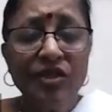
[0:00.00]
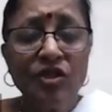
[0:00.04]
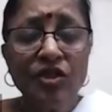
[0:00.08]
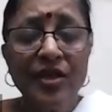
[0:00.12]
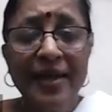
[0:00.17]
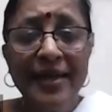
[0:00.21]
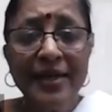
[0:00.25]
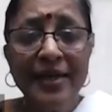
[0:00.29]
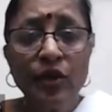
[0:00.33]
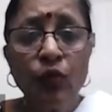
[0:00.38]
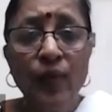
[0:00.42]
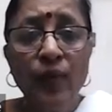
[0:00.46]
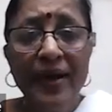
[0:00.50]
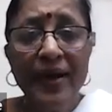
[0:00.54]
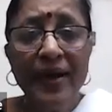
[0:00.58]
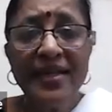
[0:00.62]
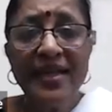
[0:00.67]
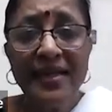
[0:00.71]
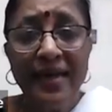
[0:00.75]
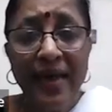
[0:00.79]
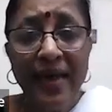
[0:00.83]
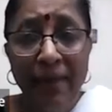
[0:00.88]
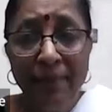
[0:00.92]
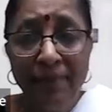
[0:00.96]
trying to whet
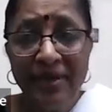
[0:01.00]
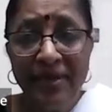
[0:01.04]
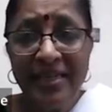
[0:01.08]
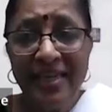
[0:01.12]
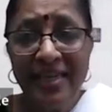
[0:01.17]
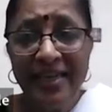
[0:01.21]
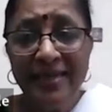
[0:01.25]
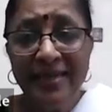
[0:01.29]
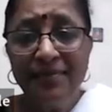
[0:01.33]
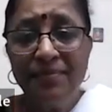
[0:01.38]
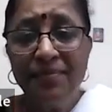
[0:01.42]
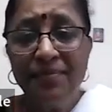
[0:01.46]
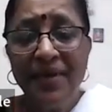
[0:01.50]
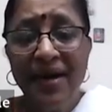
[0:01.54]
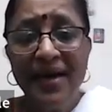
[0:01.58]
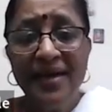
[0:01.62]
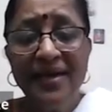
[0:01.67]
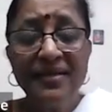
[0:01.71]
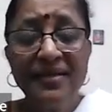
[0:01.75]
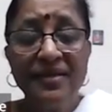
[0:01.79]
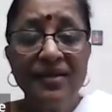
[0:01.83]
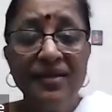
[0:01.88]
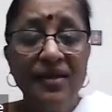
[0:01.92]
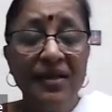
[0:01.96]
our appetite
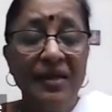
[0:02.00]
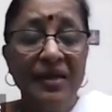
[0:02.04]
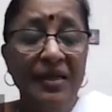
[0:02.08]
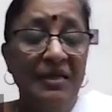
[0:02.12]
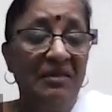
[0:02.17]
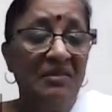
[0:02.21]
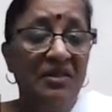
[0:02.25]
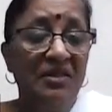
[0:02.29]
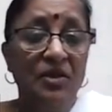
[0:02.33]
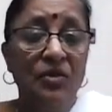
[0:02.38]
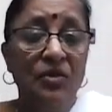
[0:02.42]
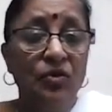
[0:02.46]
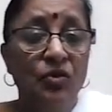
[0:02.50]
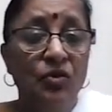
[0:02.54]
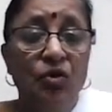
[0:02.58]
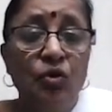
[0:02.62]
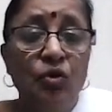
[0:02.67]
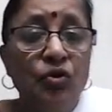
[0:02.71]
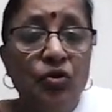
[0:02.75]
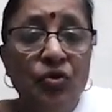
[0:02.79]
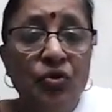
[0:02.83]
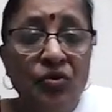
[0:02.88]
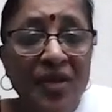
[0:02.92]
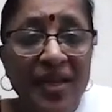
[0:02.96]
by,
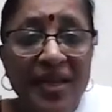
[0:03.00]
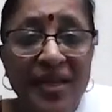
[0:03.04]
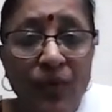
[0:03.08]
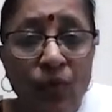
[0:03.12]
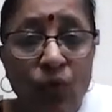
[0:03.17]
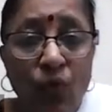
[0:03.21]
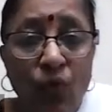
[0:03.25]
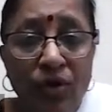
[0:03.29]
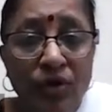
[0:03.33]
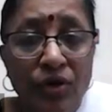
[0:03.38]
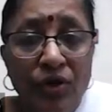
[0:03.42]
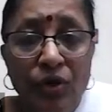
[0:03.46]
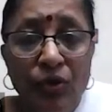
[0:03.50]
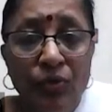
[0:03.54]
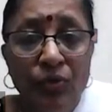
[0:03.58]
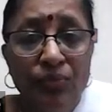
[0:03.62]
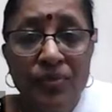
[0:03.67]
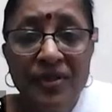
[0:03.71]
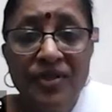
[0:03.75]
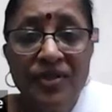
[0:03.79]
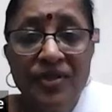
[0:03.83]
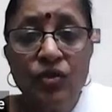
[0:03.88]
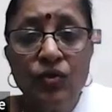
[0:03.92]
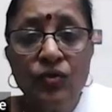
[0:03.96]
don't you really want to
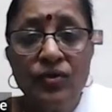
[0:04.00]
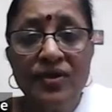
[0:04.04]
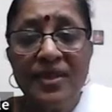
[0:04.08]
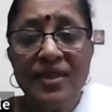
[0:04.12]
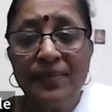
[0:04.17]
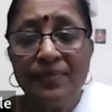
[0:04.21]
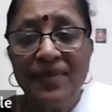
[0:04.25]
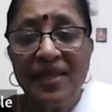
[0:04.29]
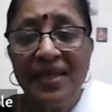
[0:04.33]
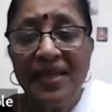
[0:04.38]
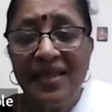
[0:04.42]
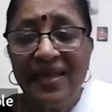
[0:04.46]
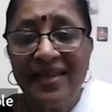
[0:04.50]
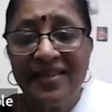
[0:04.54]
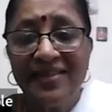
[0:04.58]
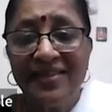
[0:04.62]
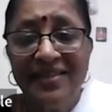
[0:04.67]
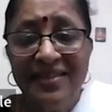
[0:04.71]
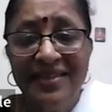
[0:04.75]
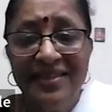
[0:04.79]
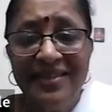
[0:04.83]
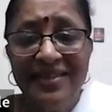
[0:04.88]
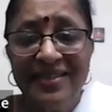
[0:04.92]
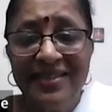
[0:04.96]
pursue something like
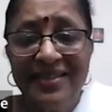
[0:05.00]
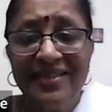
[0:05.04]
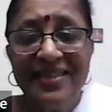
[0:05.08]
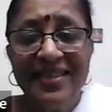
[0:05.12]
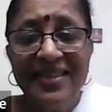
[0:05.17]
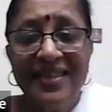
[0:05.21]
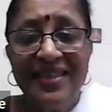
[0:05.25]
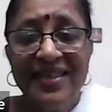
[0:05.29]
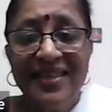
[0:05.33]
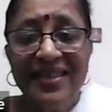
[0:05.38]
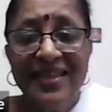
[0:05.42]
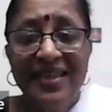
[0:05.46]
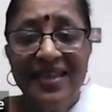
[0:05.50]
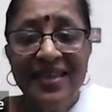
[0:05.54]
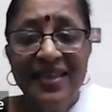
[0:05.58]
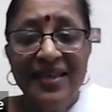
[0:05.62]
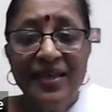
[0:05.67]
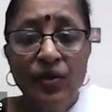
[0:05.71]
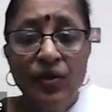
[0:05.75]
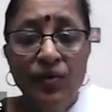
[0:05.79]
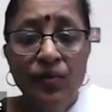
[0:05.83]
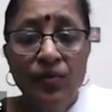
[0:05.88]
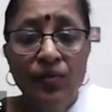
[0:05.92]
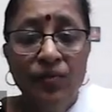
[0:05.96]
this?
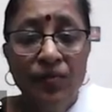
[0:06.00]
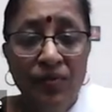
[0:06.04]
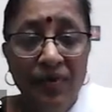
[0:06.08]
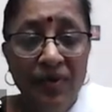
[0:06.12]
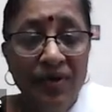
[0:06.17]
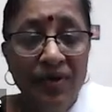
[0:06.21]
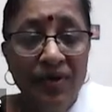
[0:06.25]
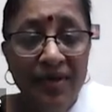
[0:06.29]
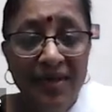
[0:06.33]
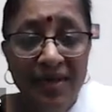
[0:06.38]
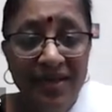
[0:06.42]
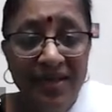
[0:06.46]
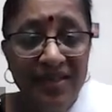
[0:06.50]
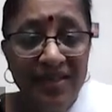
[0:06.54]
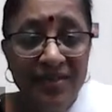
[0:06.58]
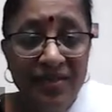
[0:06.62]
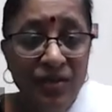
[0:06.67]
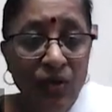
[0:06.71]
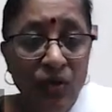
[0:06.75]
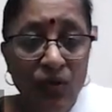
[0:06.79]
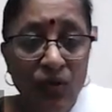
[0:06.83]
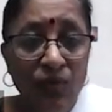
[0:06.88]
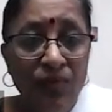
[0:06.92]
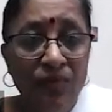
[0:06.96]

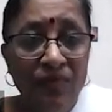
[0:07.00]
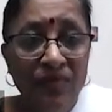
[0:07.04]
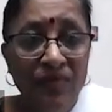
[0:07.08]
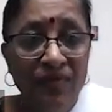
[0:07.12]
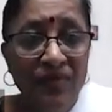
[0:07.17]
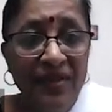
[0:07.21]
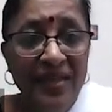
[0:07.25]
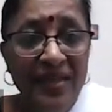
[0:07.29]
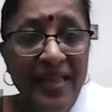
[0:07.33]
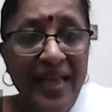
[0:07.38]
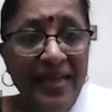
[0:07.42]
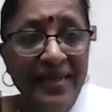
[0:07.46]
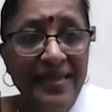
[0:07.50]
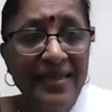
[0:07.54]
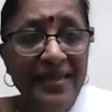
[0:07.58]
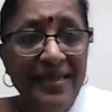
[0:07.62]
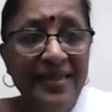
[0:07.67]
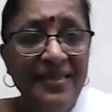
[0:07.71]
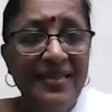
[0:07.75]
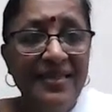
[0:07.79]
So with that,